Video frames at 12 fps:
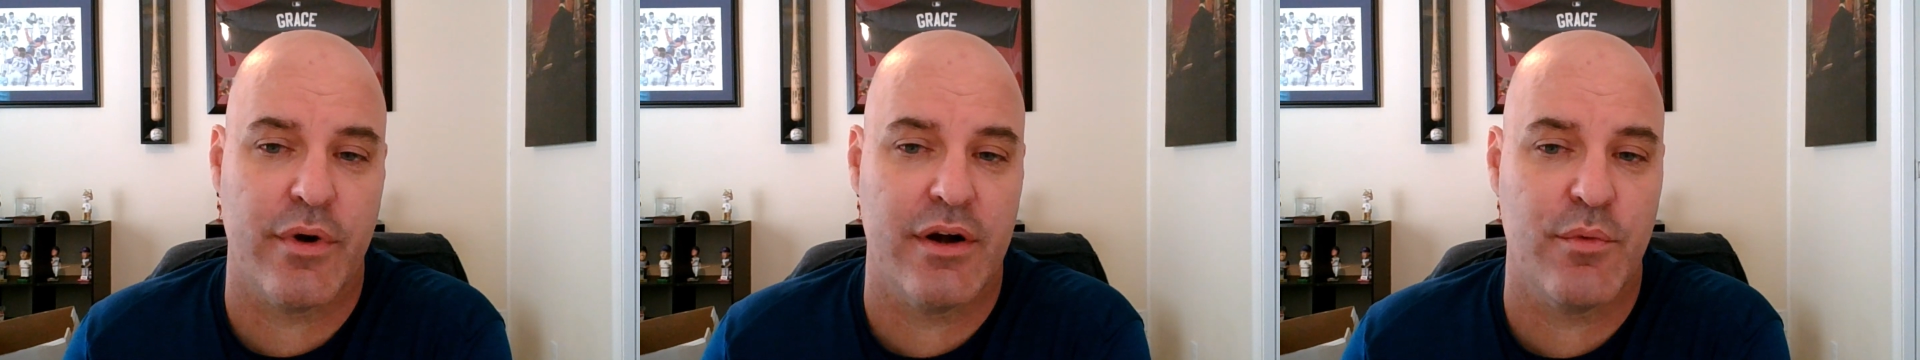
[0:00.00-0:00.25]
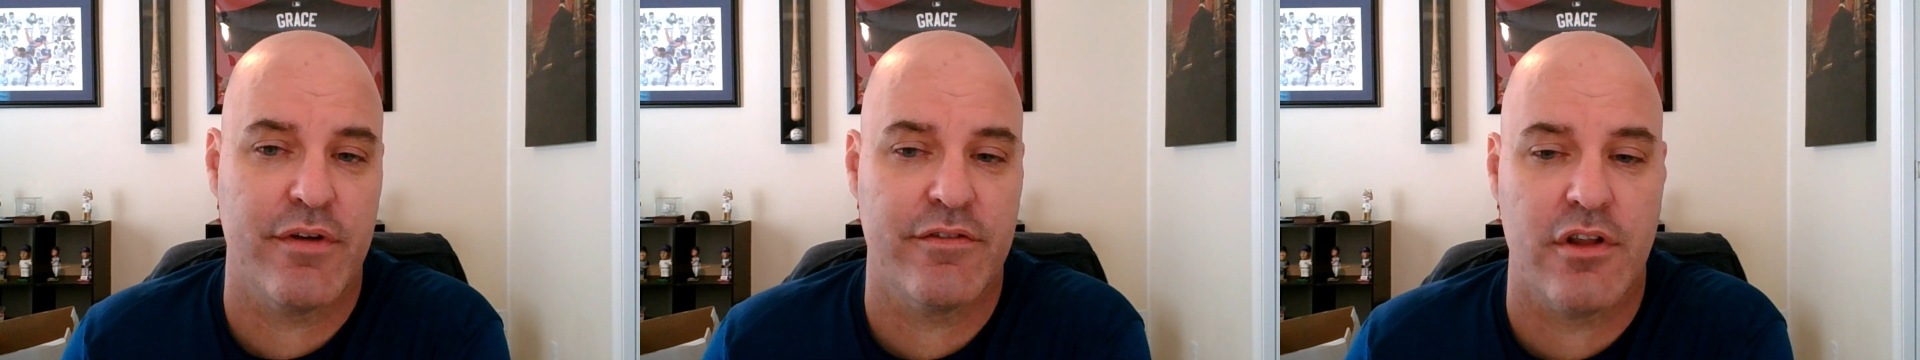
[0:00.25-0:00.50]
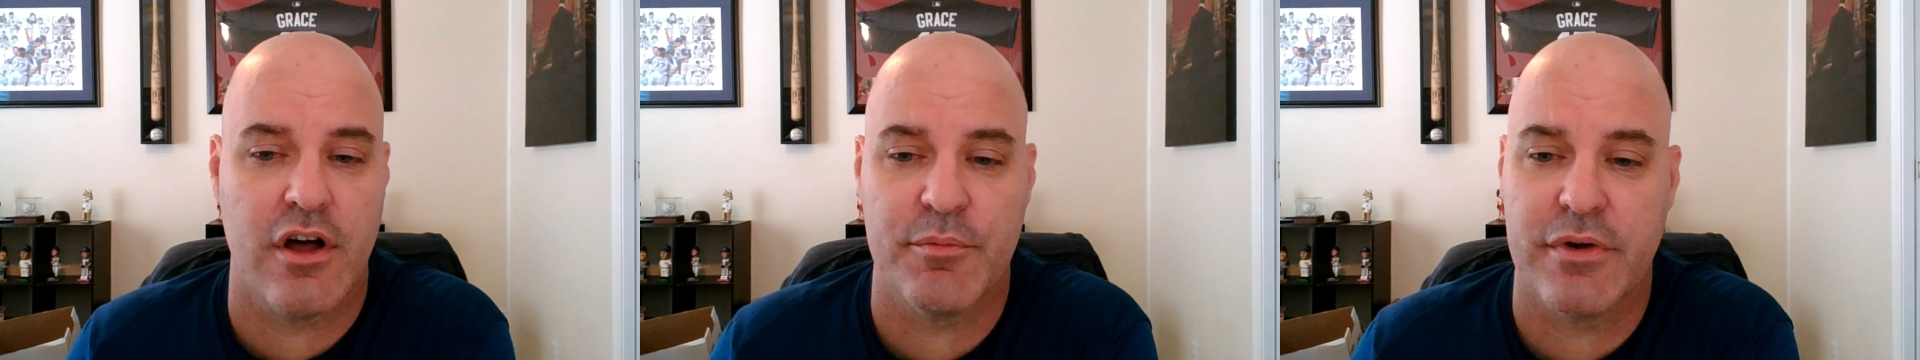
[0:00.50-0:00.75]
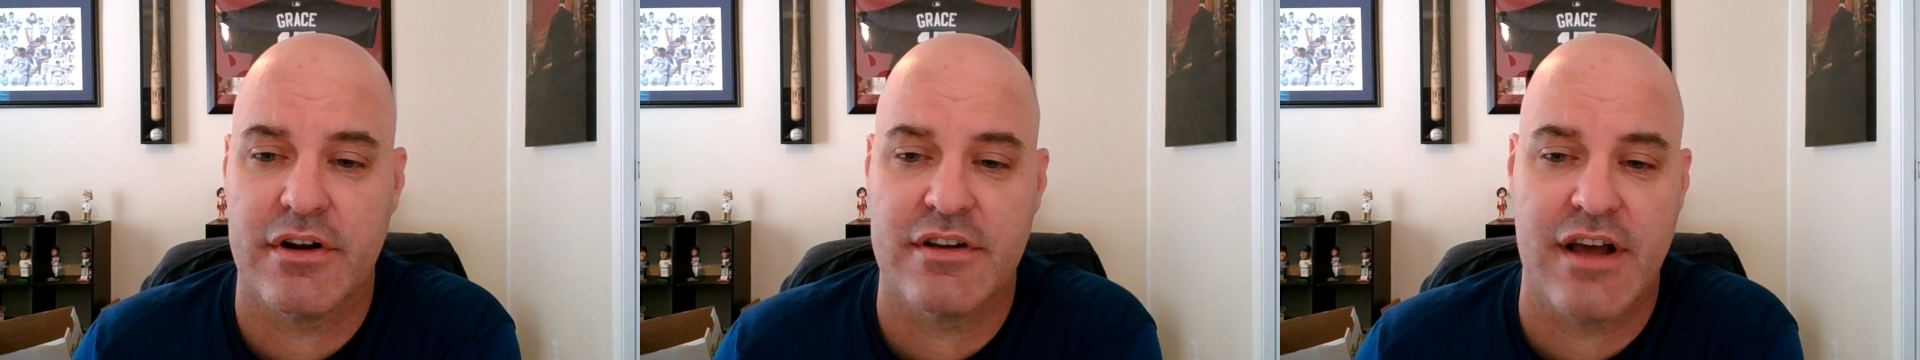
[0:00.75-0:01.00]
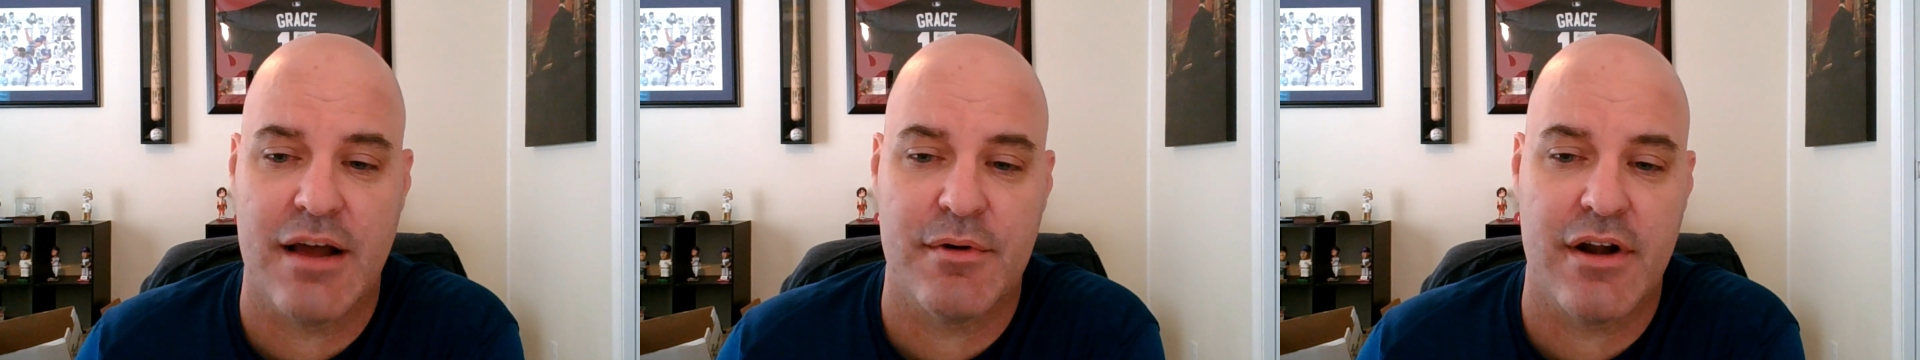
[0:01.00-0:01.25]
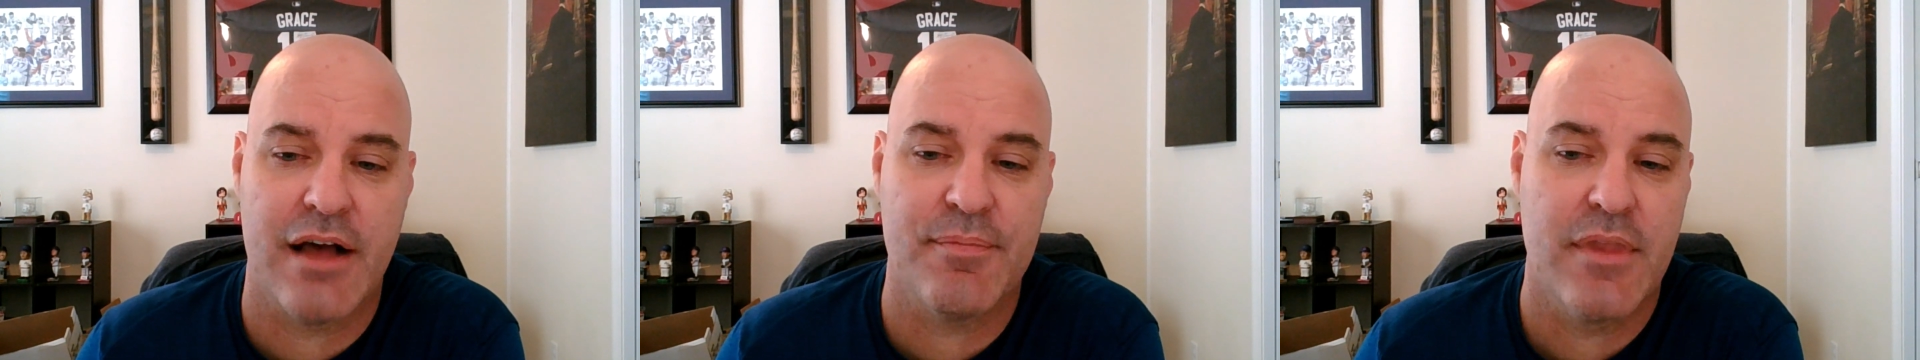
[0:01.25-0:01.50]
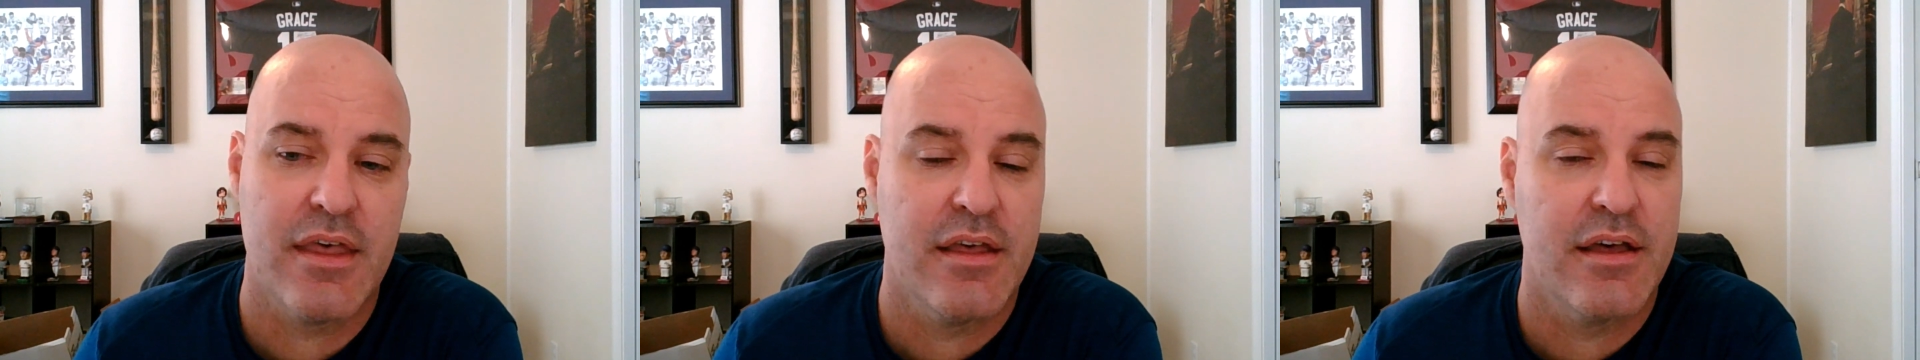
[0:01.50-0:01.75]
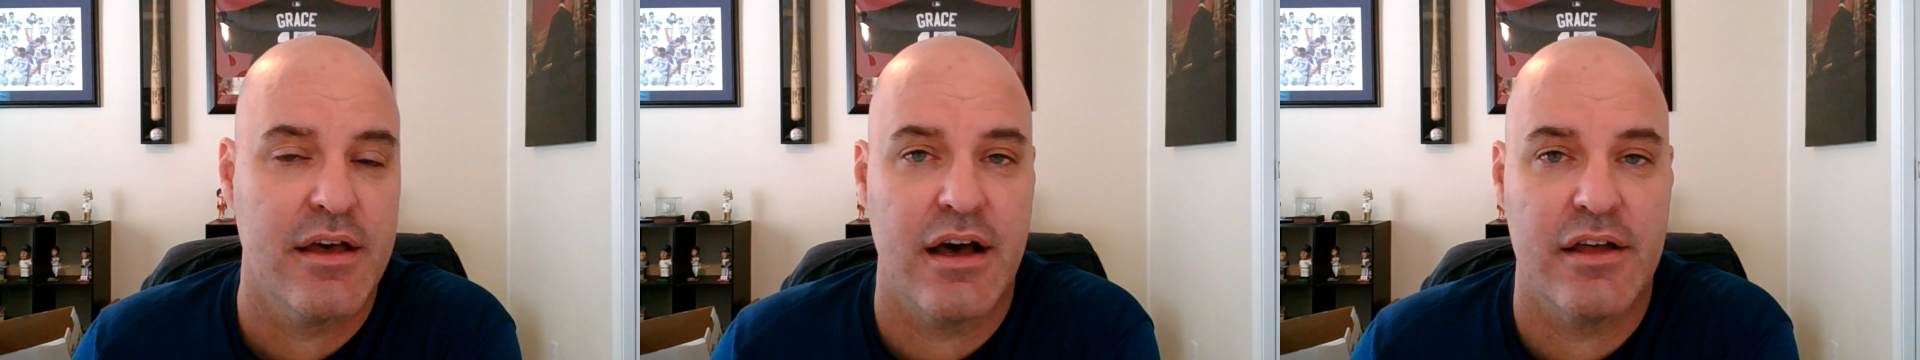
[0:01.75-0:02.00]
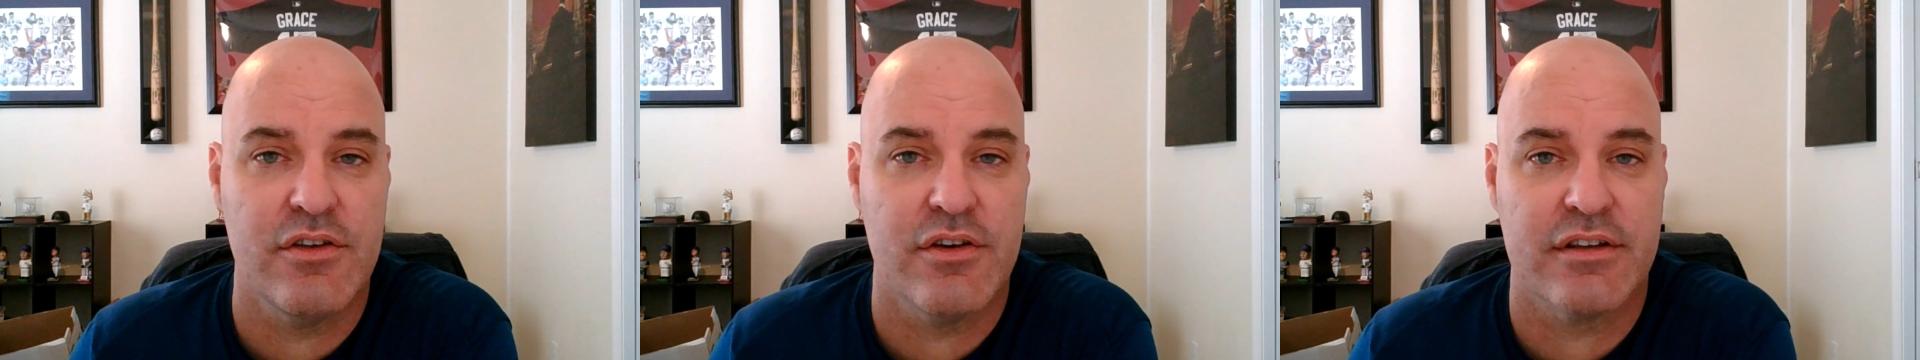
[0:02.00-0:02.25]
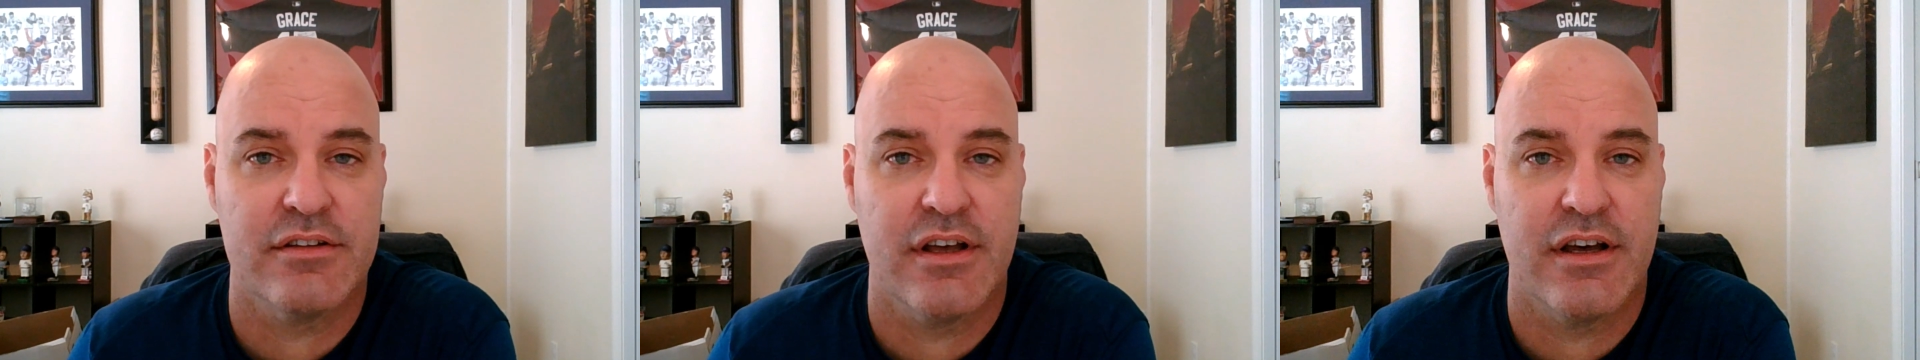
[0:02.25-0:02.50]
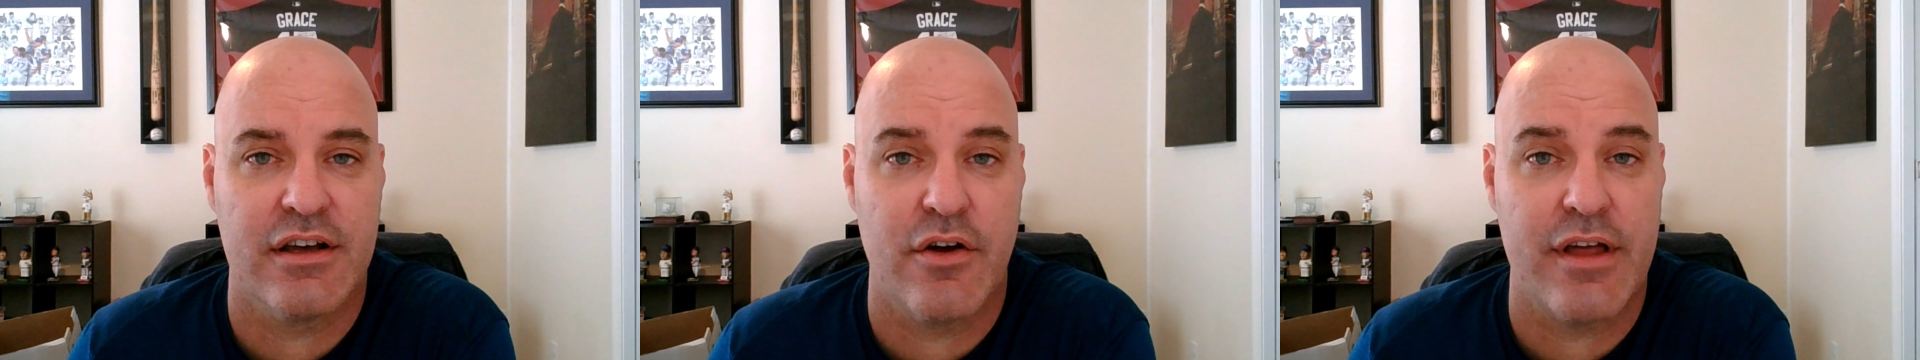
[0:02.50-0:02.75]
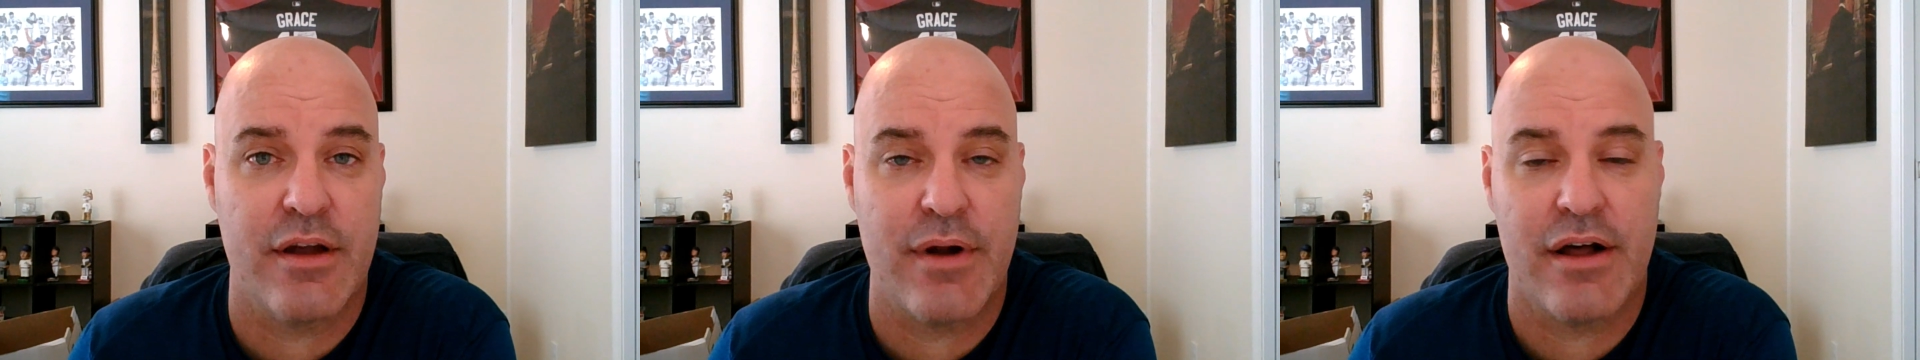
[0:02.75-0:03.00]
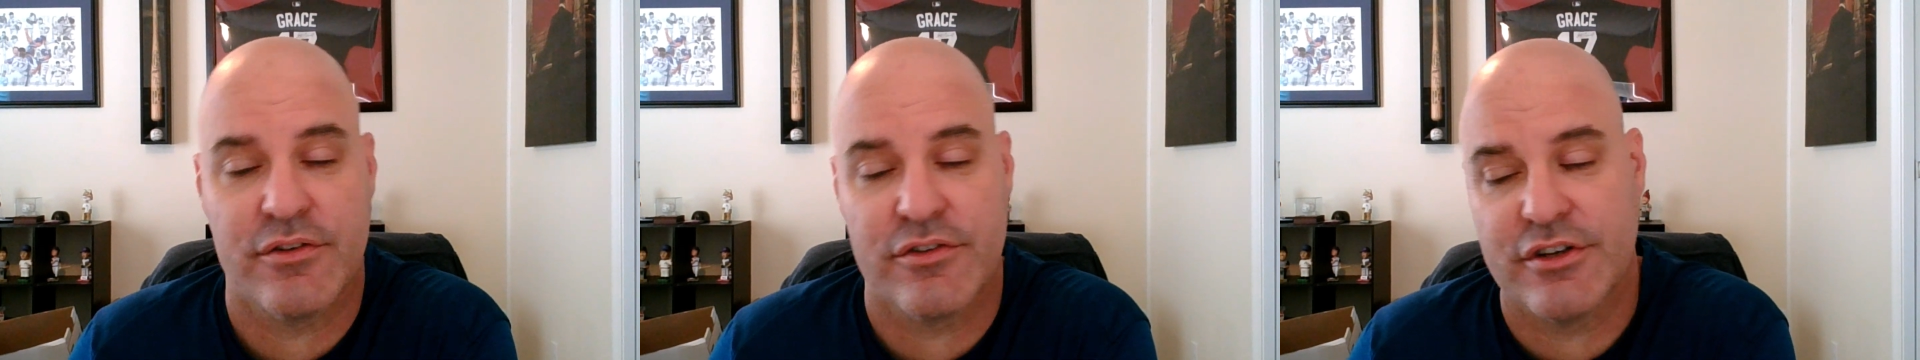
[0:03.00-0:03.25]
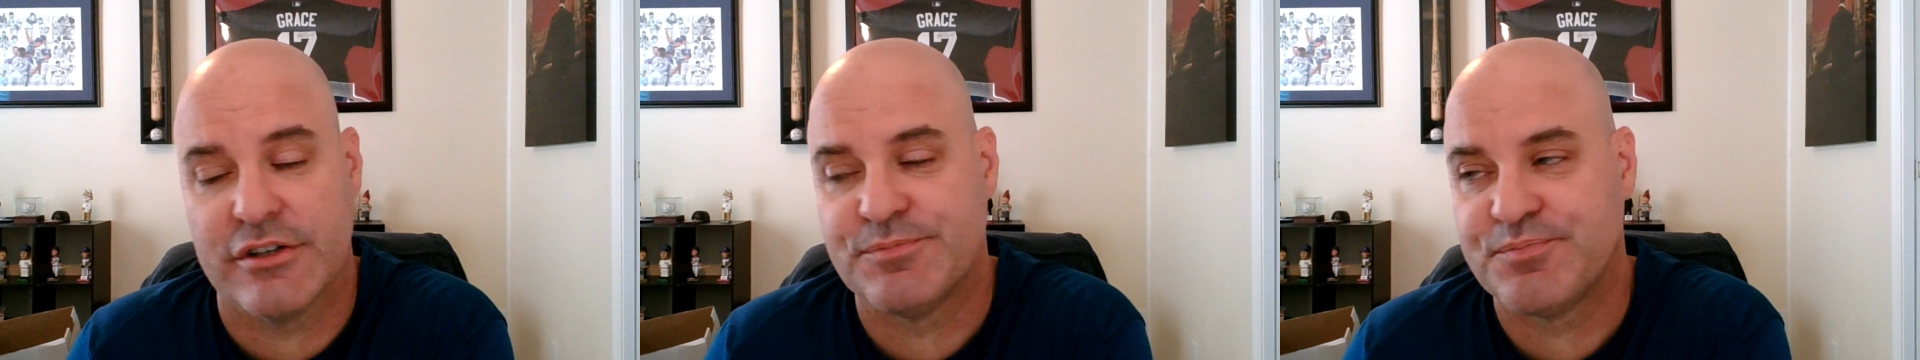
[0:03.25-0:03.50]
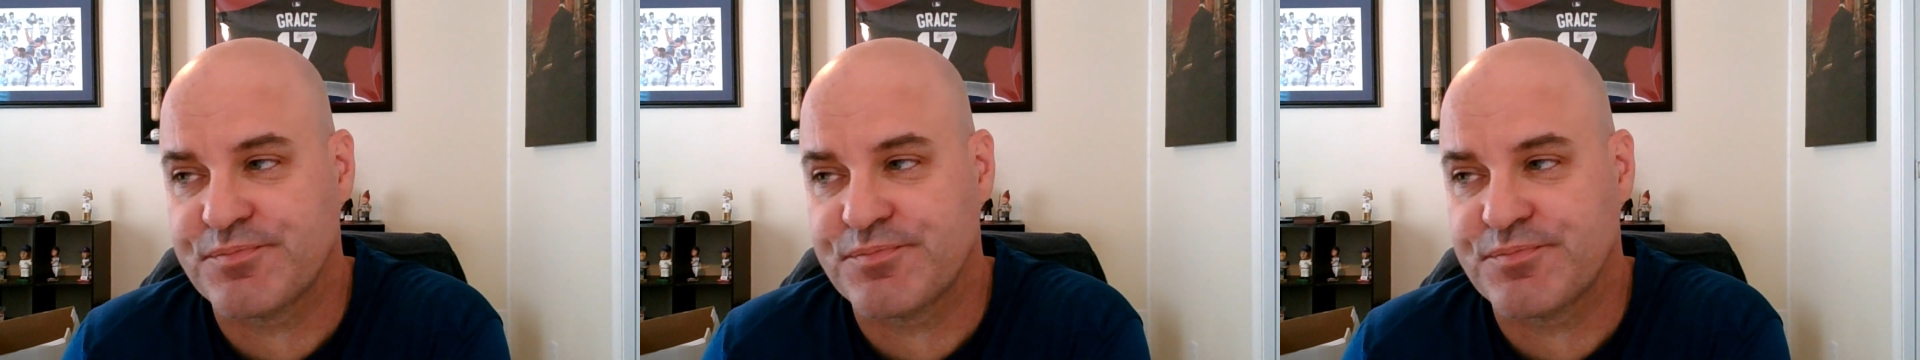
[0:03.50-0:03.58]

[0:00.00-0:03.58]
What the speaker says: either wearing one for a long period of time or not, you can go that route.